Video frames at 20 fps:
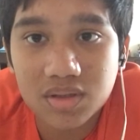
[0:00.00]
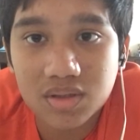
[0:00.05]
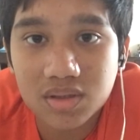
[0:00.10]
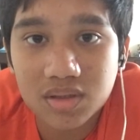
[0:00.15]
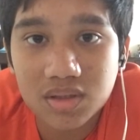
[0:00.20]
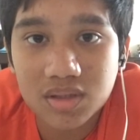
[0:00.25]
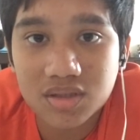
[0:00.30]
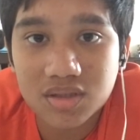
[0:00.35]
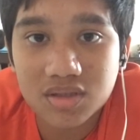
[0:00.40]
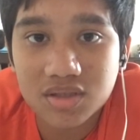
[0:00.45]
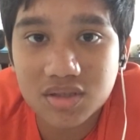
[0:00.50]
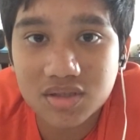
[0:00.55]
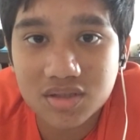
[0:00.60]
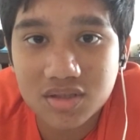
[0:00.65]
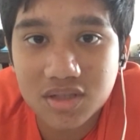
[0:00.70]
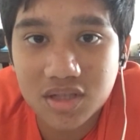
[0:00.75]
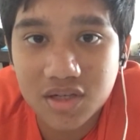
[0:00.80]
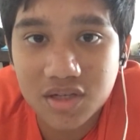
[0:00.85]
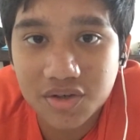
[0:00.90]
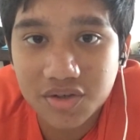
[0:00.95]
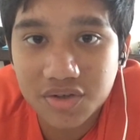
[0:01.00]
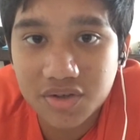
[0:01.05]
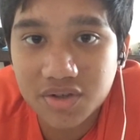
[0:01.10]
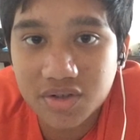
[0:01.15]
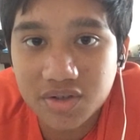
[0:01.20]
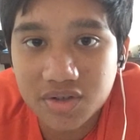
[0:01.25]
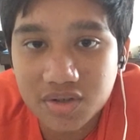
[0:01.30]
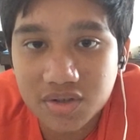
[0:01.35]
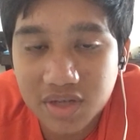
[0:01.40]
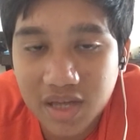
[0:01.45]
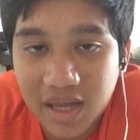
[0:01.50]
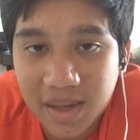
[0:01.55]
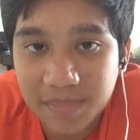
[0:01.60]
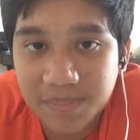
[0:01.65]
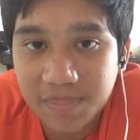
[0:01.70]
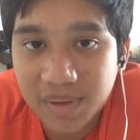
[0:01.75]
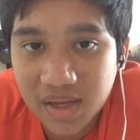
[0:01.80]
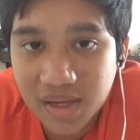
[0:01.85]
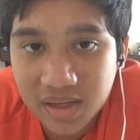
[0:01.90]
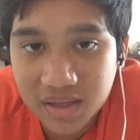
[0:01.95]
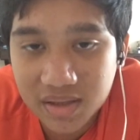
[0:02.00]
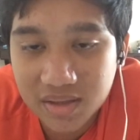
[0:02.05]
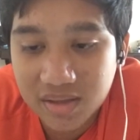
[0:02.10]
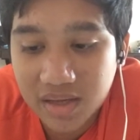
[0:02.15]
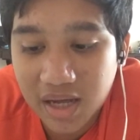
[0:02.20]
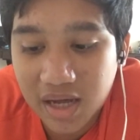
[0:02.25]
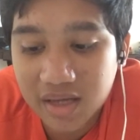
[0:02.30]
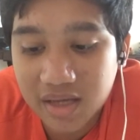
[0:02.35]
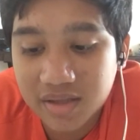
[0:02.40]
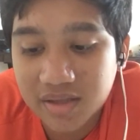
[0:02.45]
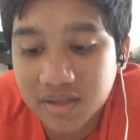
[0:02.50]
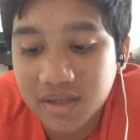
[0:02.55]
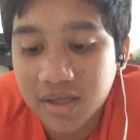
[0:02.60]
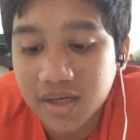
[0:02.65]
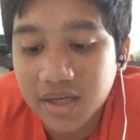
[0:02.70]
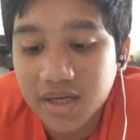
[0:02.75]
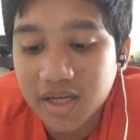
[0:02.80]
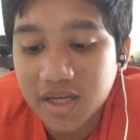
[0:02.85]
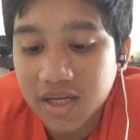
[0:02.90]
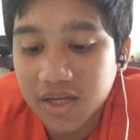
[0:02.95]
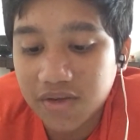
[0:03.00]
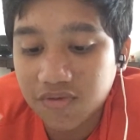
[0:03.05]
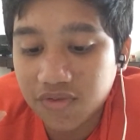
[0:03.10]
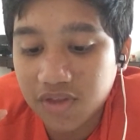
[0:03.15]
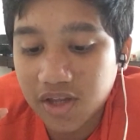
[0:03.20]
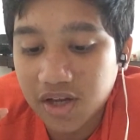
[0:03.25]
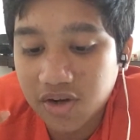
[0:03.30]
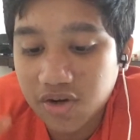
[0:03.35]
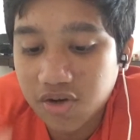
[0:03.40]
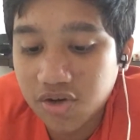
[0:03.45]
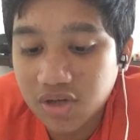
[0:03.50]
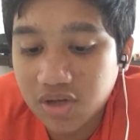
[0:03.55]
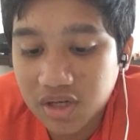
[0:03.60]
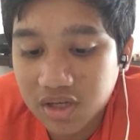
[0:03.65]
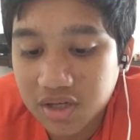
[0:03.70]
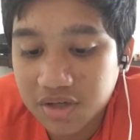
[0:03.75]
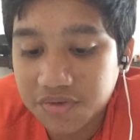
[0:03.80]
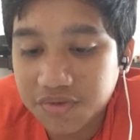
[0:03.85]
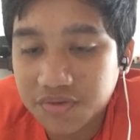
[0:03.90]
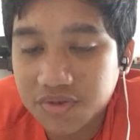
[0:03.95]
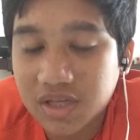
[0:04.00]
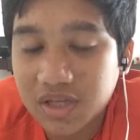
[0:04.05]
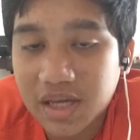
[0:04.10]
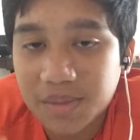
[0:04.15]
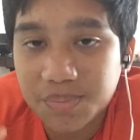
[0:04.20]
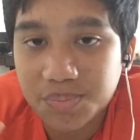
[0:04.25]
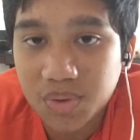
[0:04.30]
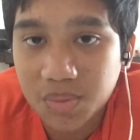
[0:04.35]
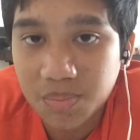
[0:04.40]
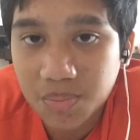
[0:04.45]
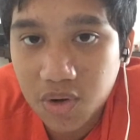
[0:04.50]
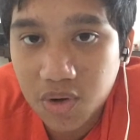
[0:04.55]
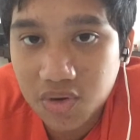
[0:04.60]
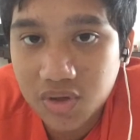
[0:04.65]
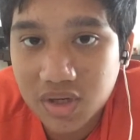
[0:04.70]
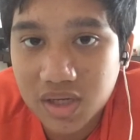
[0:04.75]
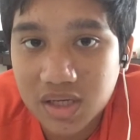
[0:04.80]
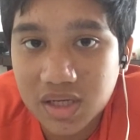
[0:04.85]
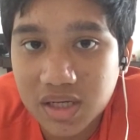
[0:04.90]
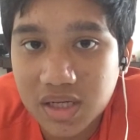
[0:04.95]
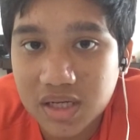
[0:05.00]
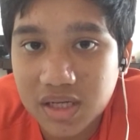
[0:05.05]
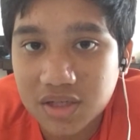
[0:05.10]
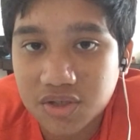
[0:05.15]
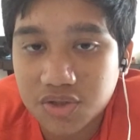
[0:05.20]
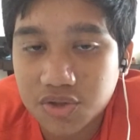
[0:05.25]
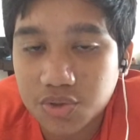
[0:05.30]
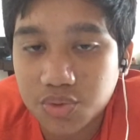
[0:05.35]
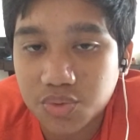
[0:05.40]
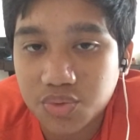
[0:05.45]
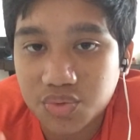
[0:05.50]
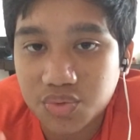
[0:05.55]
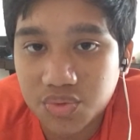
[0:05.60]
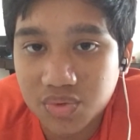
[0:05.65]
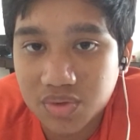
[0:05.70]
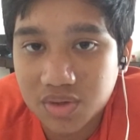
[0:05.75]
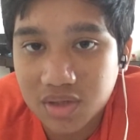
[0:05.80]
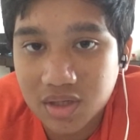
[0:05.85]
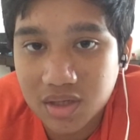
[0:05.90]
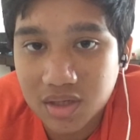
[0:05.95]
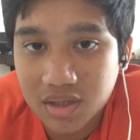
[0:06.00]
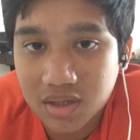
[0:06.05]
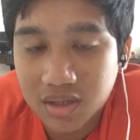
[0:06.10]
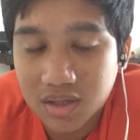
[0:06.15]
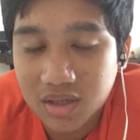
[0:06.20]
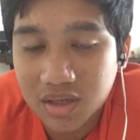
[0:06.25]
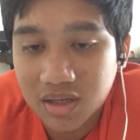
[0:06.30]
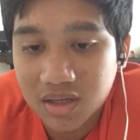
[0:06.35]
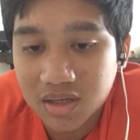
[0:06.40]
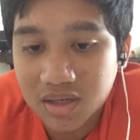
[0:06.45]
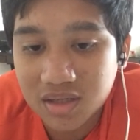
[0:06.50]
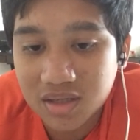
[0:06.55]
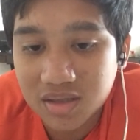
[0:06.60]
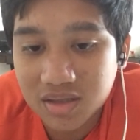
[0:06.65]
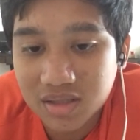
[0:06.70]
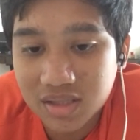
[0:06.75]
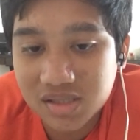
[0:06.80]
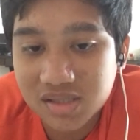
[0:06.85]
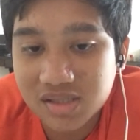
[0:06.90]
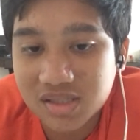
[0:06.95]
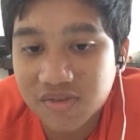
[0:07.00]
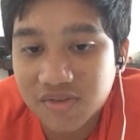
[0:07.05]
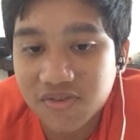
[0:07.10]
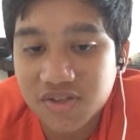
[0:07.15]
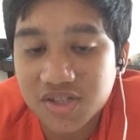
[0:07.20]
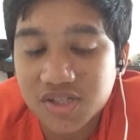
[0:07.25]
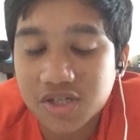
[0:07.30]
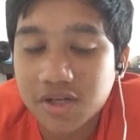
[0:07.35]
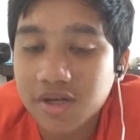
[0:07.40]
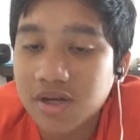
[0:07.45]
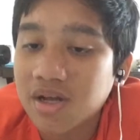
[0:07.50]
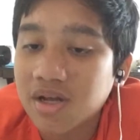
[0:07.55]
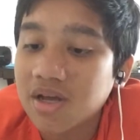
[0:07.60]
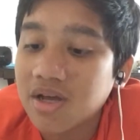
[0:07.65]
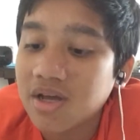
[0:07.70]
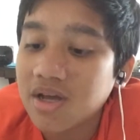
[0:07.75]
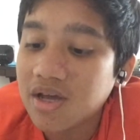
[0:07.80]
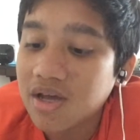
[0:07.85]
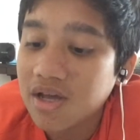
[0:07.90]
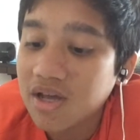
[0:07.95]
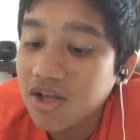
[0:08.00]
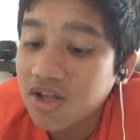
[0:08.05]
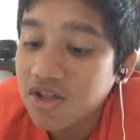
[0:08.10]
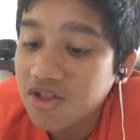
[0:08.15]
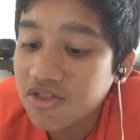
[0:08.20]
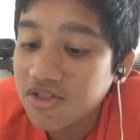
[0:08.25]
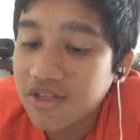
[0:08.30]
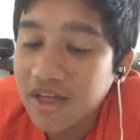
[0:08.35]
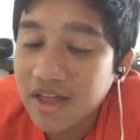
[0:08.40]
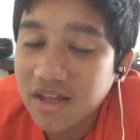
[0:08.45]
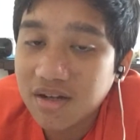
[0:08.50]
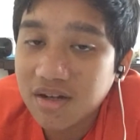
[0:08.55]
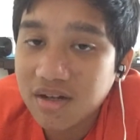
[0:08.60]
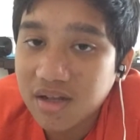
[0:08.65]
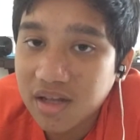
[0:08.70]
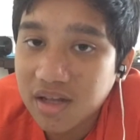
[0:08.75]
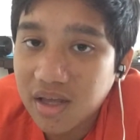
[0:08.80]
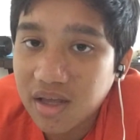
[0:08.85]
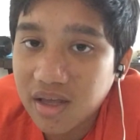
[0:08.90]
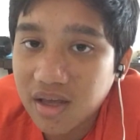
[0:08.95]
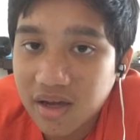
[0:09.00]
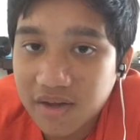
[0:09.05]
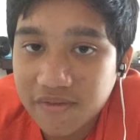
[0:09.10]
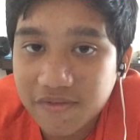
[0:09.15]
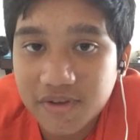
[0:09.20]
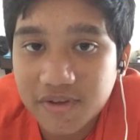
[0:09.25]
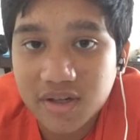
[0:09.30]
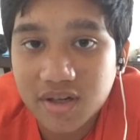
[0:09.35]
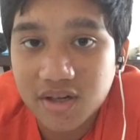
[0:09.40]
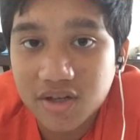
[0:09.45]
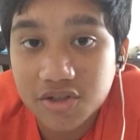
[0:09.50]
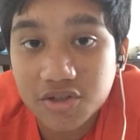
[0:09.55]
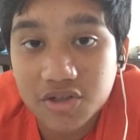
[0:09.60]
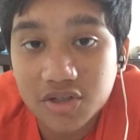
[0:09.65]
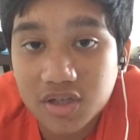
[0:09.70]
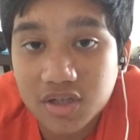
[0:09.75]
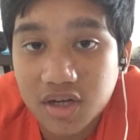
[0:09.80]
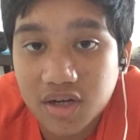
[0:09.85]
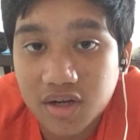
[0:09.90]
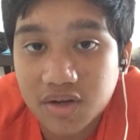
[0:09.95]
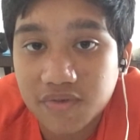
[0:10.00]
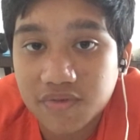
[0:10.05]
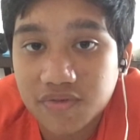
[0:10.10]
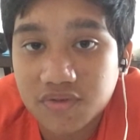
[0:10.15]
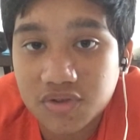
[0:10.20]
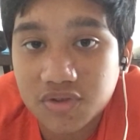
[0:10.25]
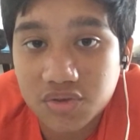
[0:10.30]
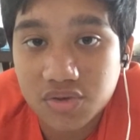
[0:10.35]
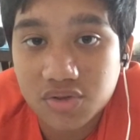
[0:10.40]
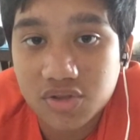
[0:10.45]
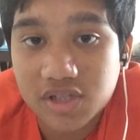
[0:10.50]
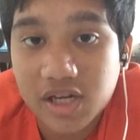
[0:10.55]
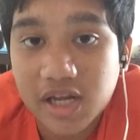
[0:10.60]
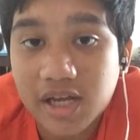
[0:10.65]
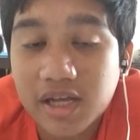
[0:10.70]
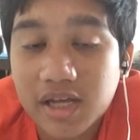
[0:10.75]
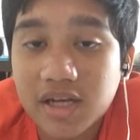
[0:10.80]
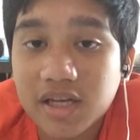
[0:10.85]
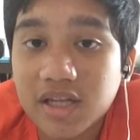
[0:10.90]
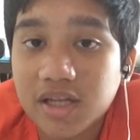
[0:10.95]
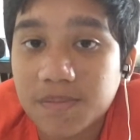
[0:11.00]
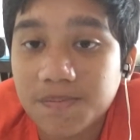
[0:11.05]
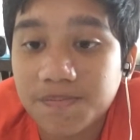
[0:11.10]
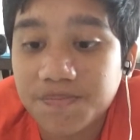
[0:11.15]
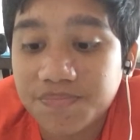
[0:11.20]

it's just another campaign, and if they are good enough to get promoted into this division, then they, I feel, are good enough to stay in it.